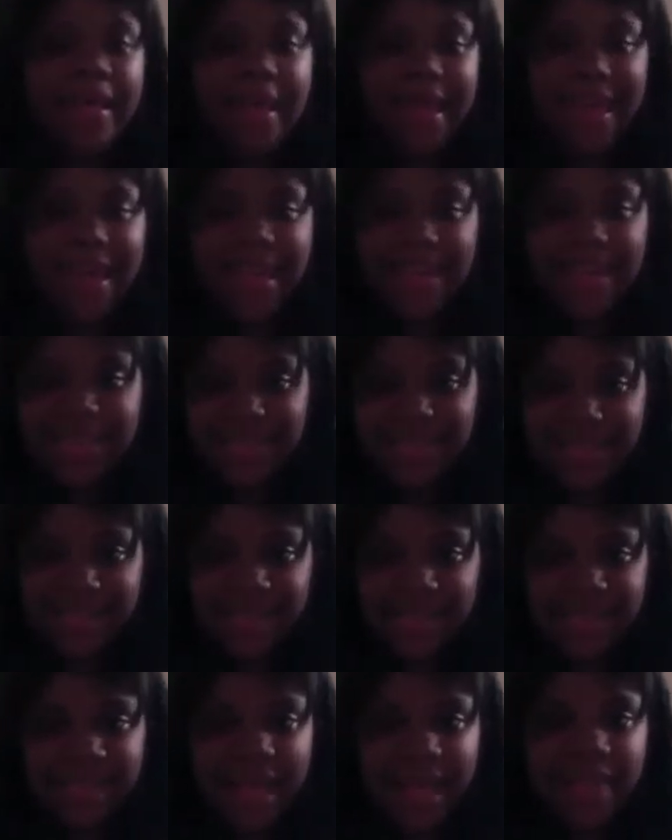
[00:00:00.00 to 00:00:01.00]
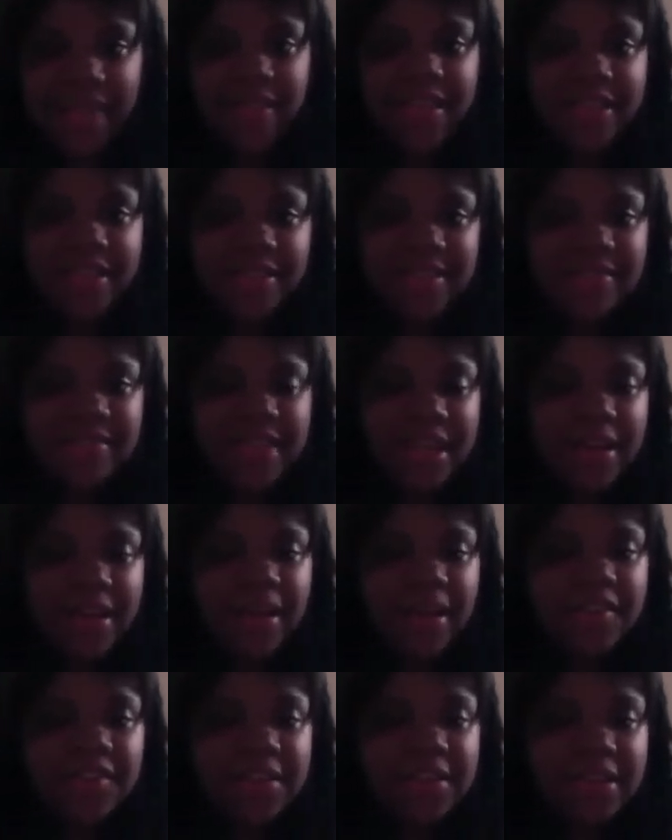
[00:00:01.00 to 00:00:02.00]
In a sense, the use of
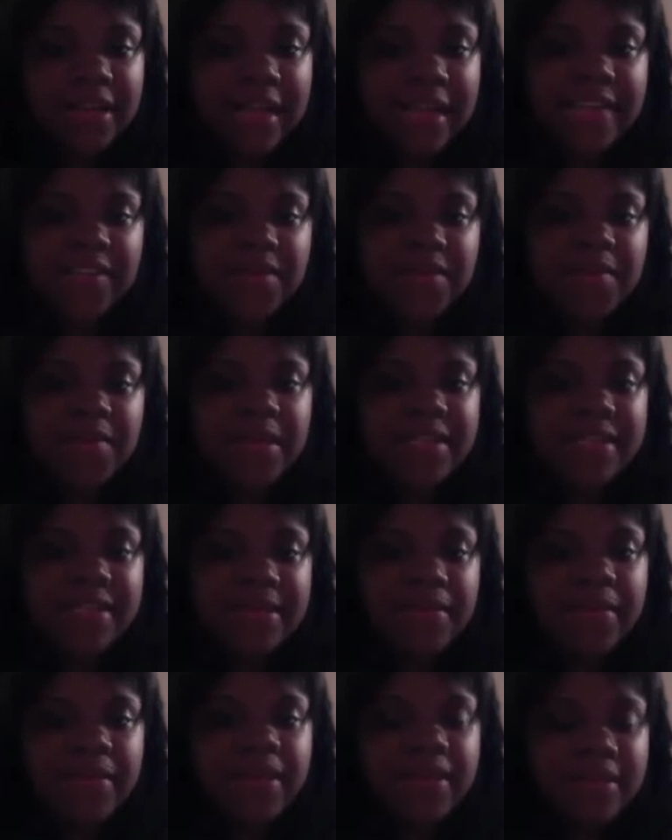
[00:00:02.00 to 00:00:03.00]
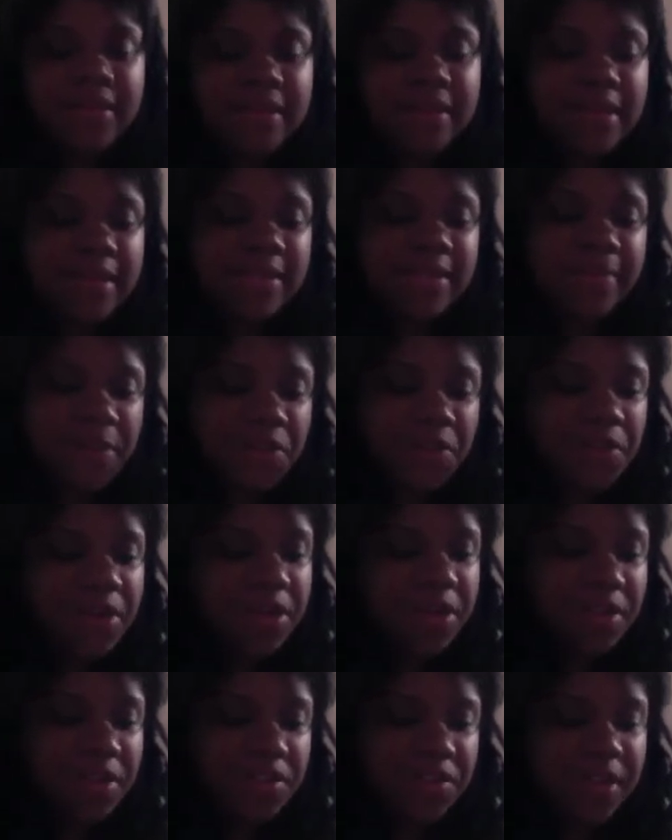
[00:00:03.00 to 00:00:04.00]
technology in classroom is similar to the special
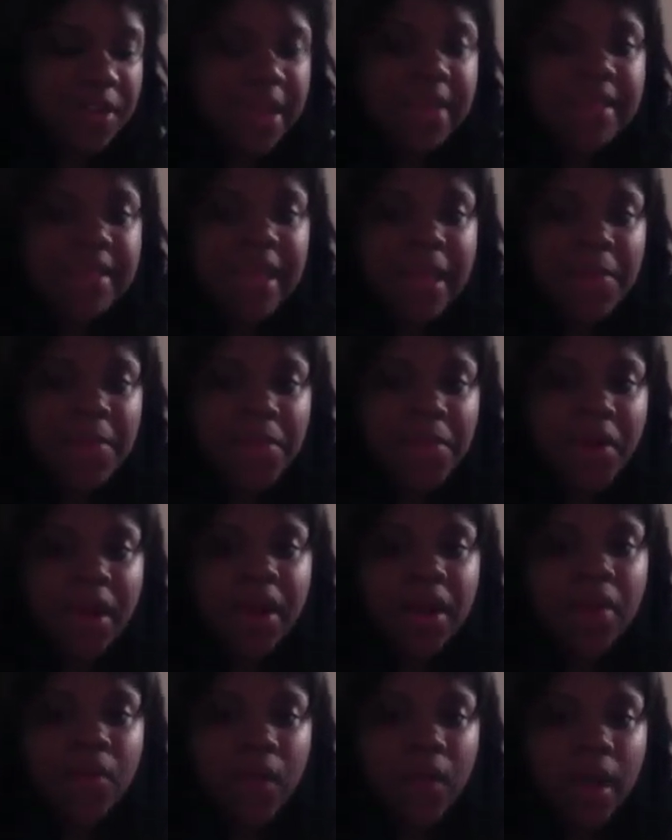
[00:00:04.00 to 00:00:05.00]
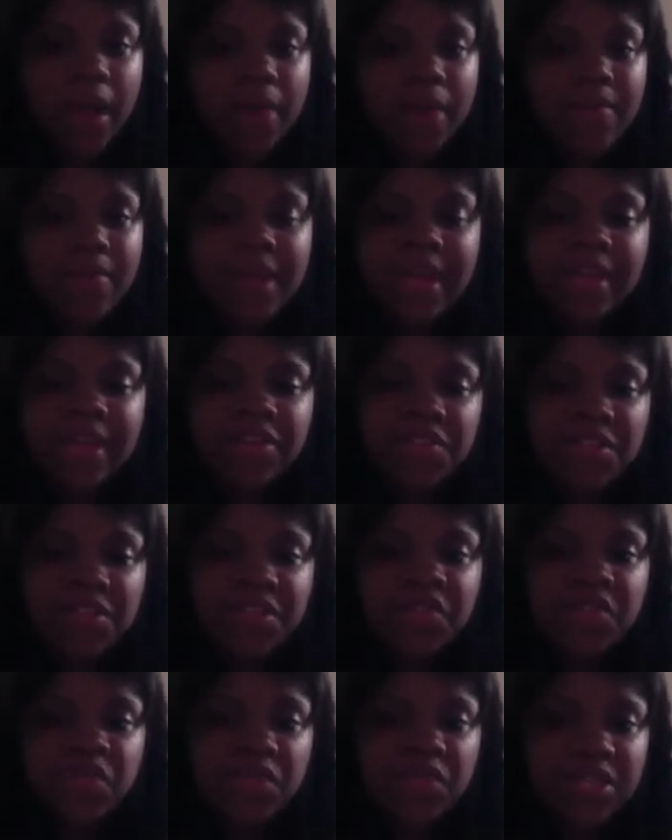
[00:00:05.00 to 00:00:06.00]
conditioning the embryonic rocket plane
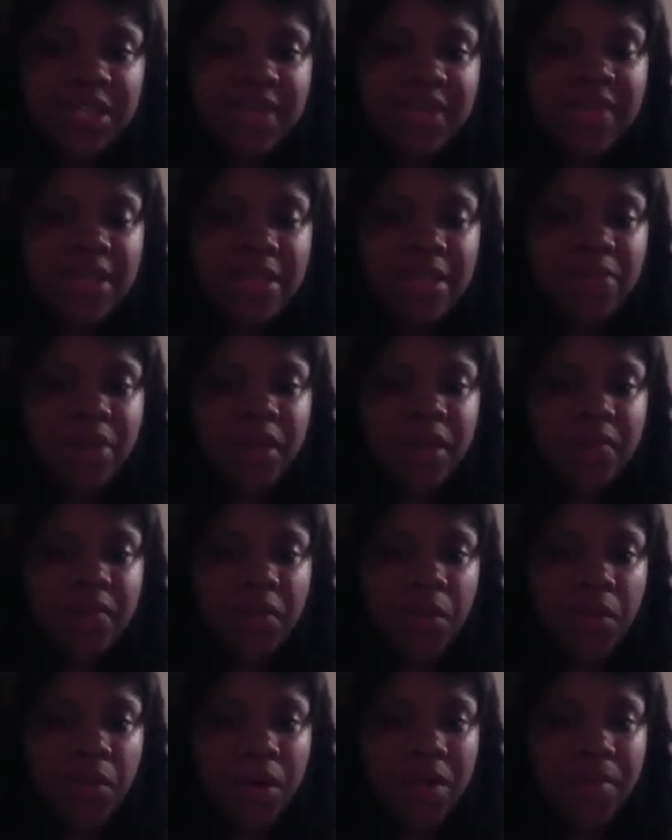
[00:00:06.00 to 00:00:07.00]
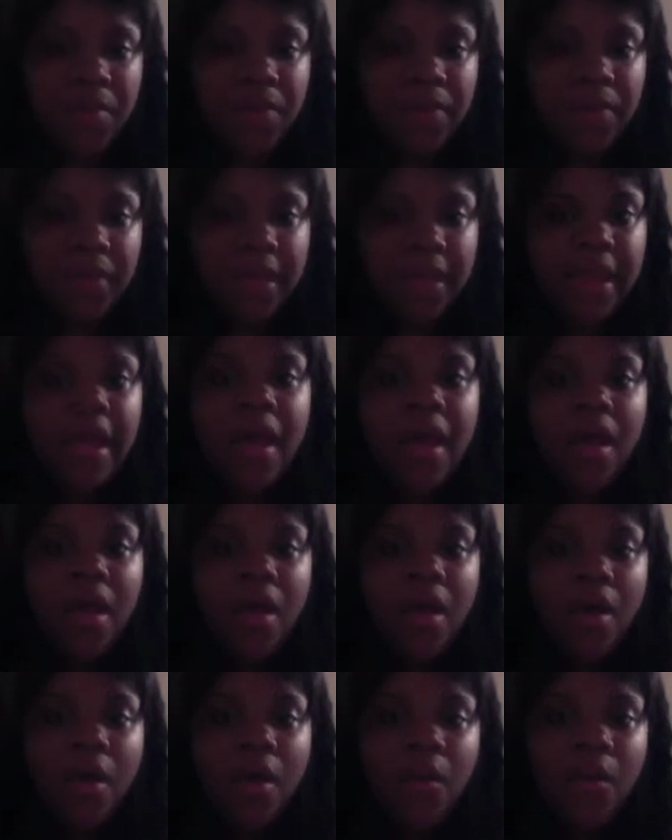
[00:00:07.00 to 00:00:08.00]
engineers received in the Brave New World.
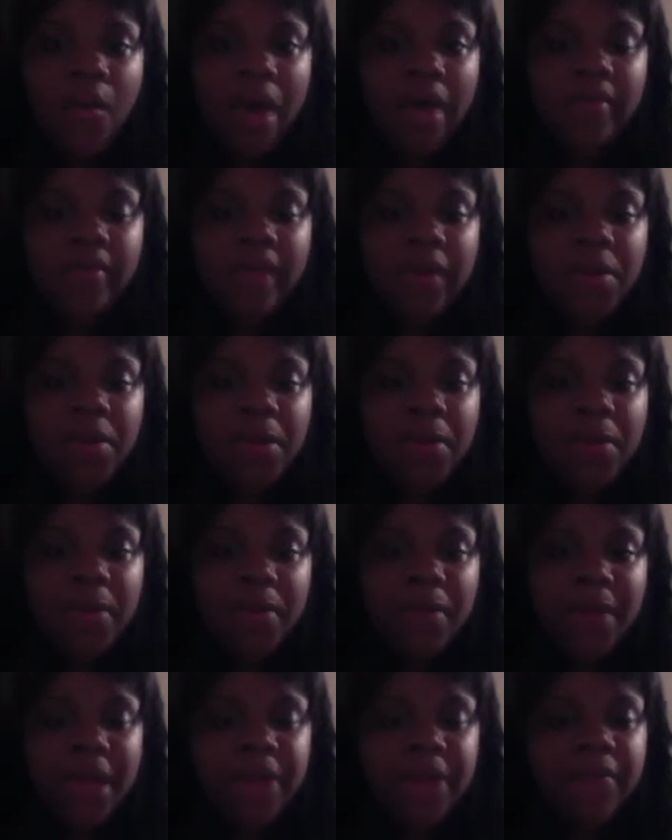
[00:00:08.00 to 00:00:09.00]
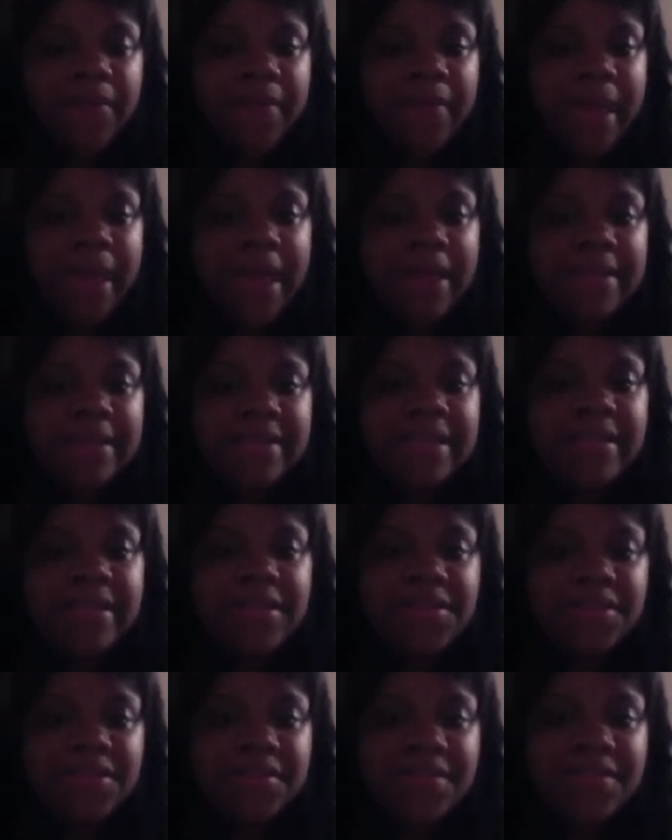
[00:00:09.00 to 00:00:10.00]
While they were prepared for balance, the
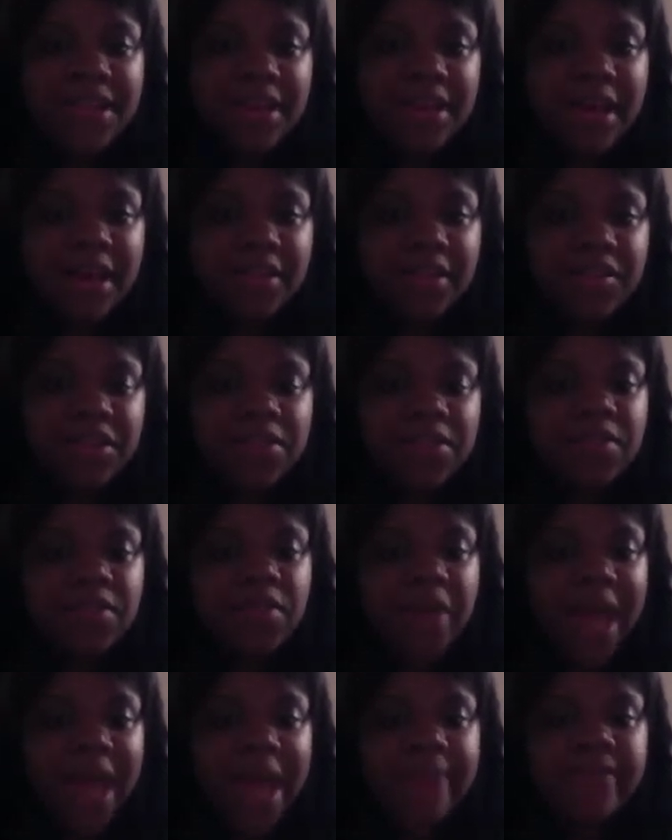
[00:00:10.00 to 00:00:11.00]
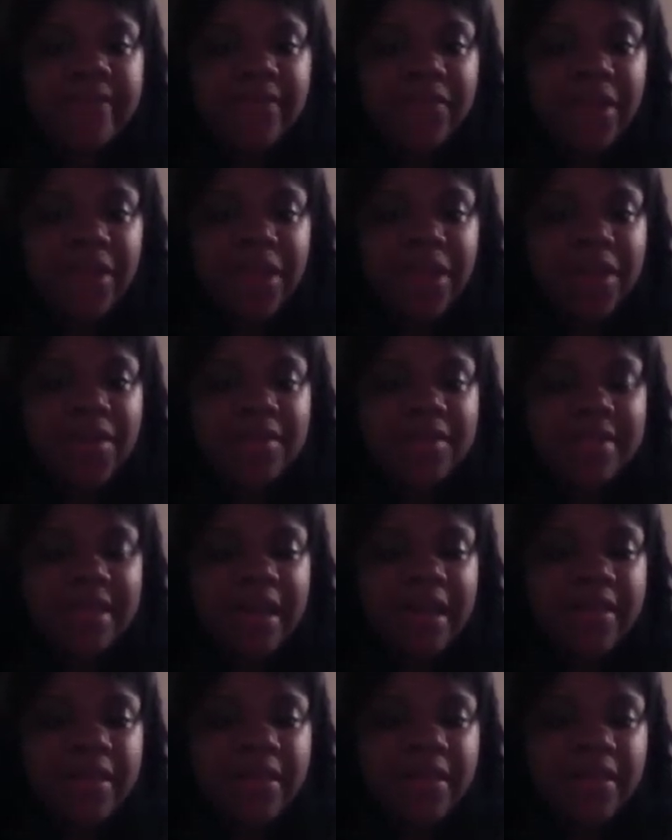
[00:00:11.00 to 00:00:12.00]
use of technology through apps, videos, and
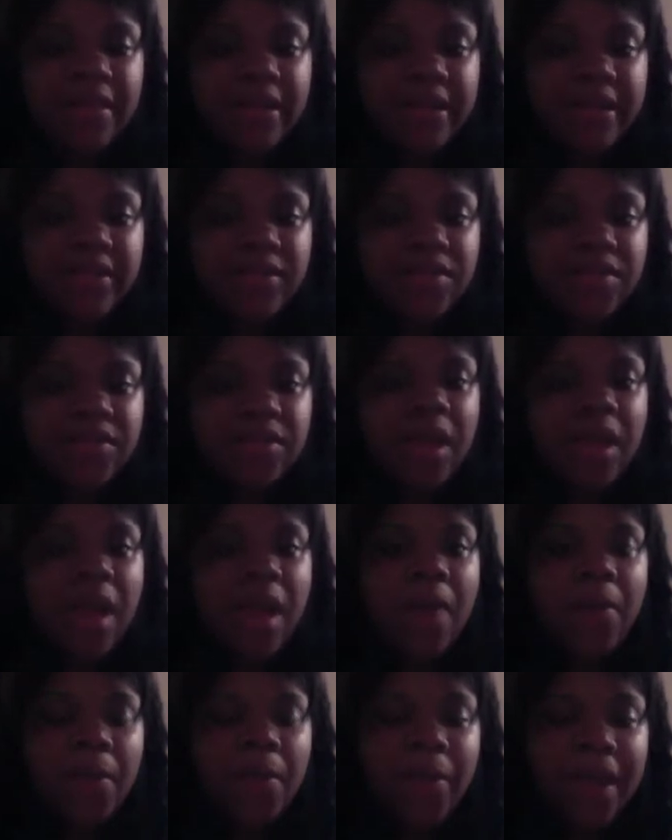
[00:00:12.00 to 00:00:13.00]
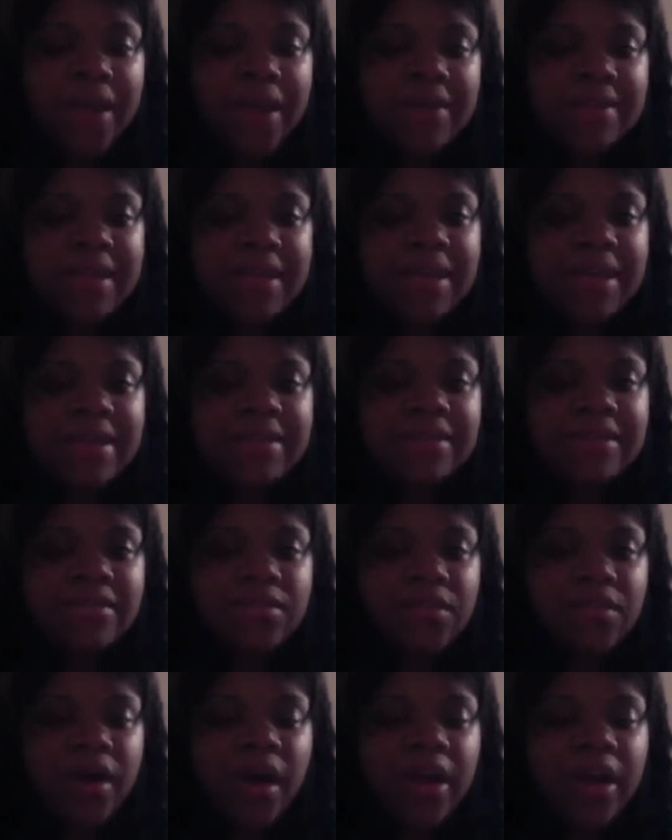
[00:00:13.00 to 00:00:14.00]
other learning tools prepares us through
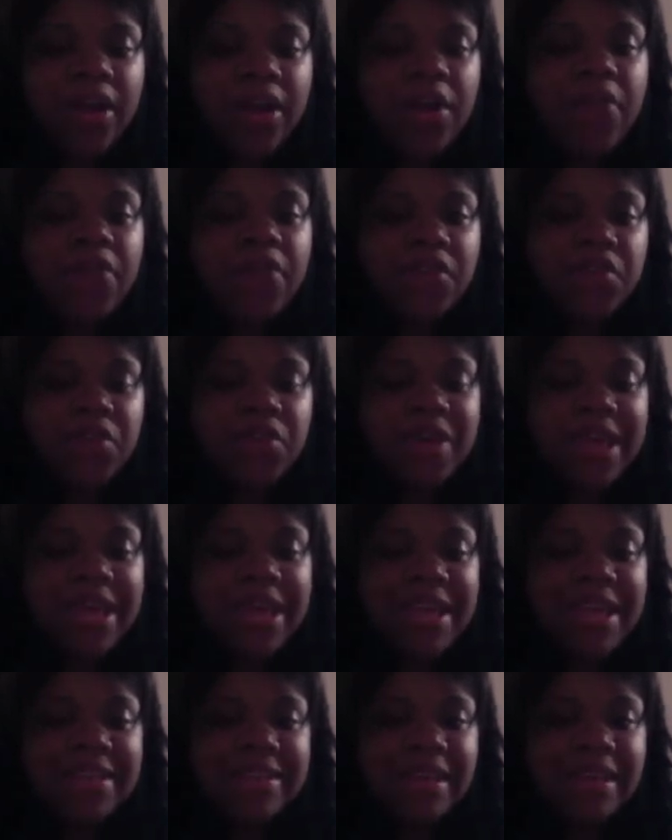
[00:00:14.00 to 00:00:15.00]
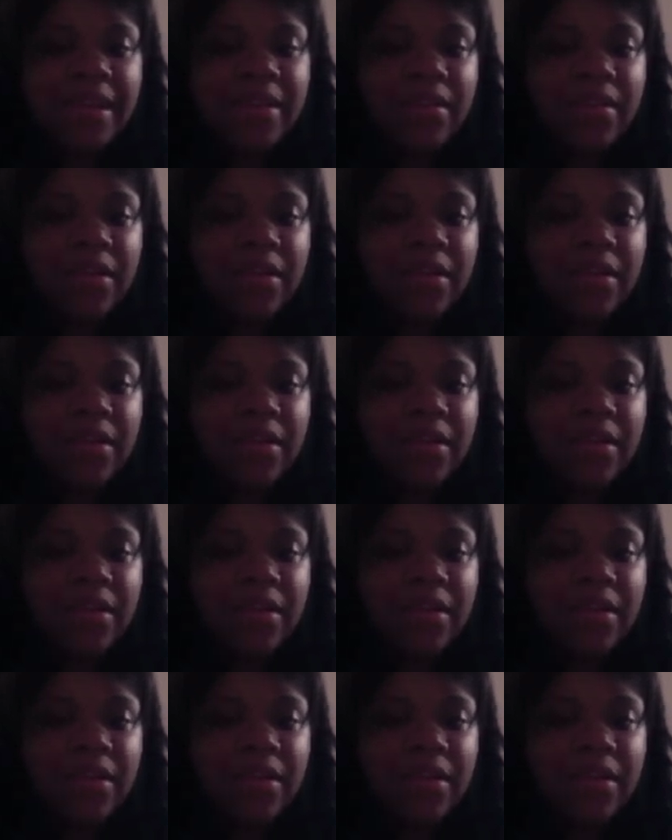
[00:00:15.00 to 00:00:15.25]
audio, visual, and kinesthetic